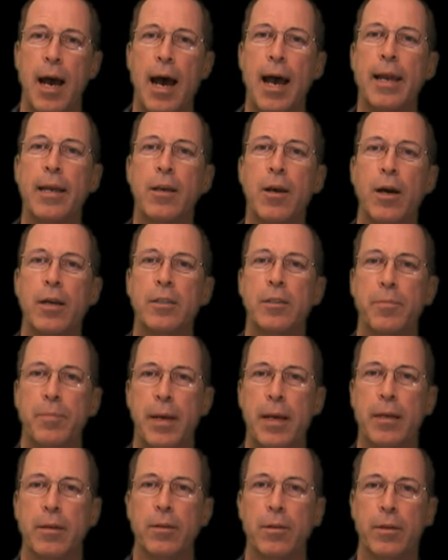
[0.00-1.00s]
high cost of
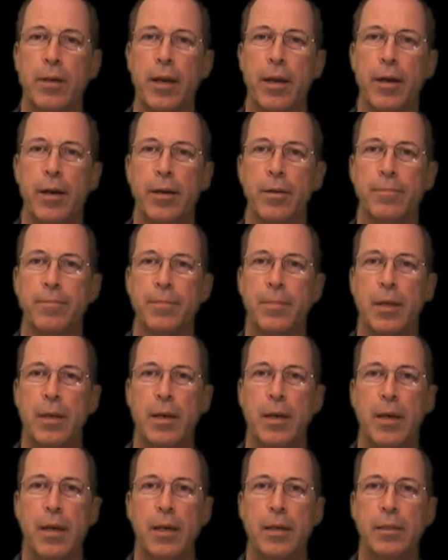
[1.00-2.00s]
medical care.
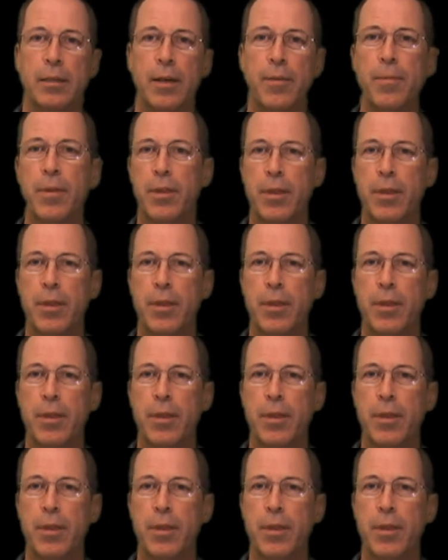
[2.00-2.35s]
Some